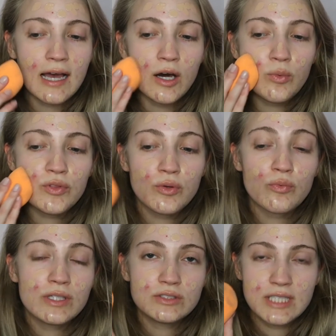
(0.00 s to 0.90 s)
out with the
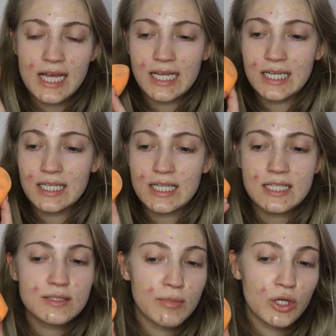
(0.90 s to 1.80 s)
Real
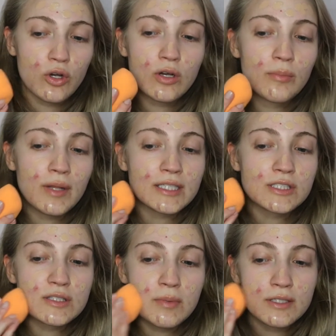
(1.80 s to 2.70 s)
Techniques Miracle
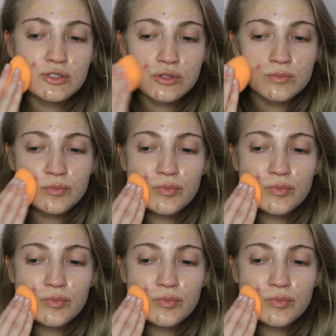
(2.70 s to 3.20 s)
Complexion Sponge.